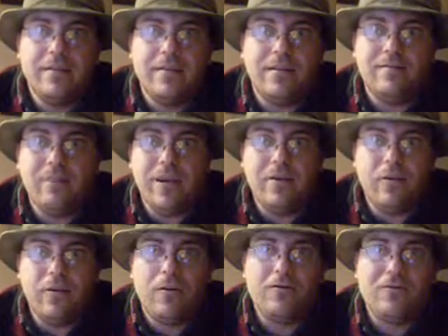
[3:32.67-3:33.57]
Is big
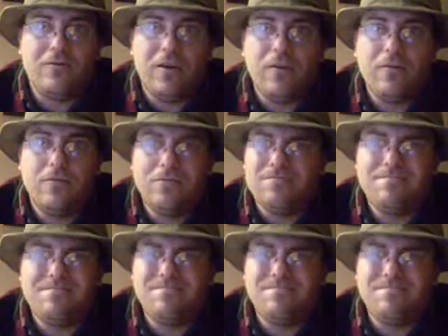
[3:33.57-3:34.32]
oil so